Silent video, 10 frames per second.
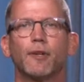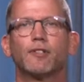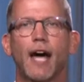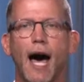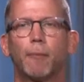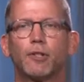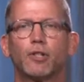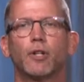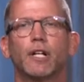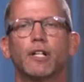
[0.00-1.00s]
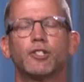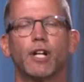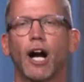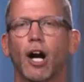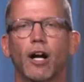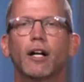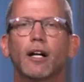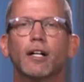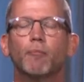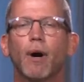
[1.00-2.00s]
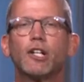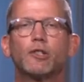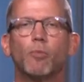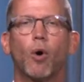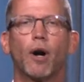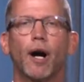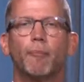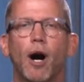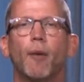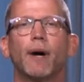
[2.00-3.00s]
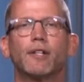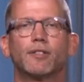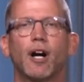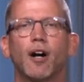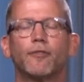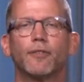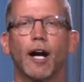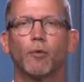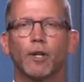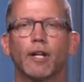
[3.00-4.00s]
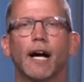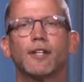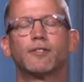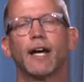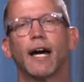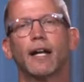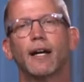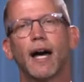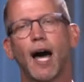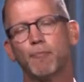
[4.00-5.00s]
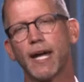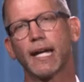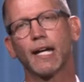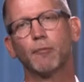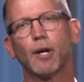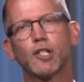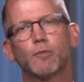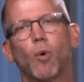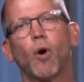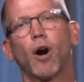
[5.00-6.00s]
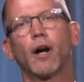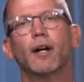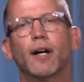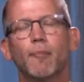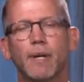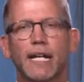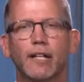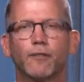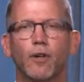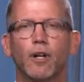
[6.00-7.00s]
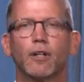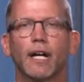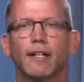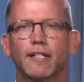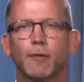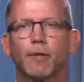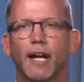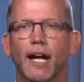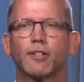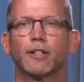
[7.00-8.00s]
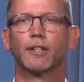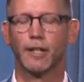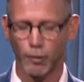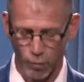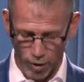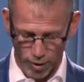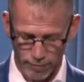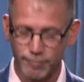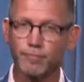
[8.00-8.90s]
or this opportunity to share much more about myself, I realize that I'm making a much more meaningful and deep connection in the world.